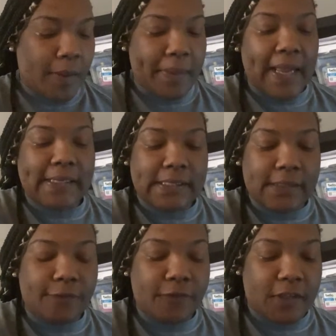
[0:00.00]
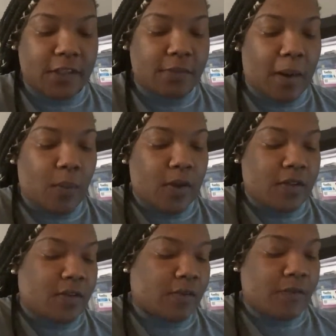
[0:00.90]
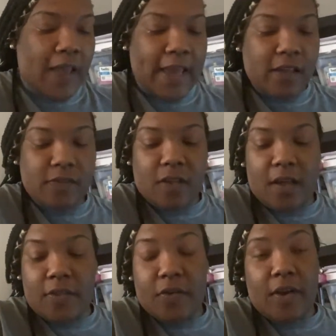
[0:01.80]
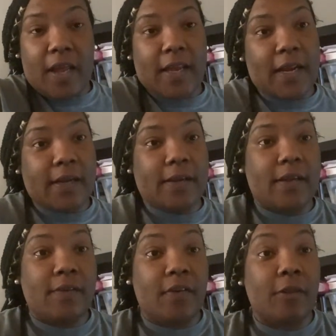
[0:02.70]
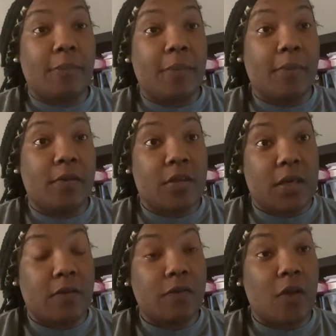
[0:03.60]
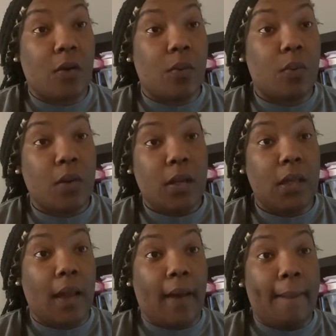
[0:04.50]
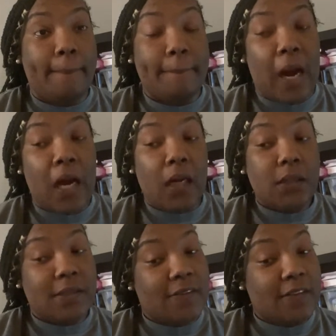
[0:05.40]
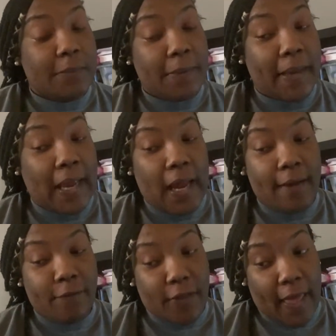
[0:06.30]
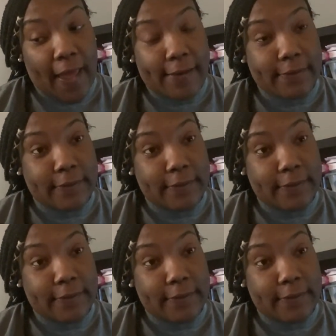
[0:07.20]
But I did finish my questions fast the other day, and I didn't give other people a chance. So, yeah. This is me making up for that.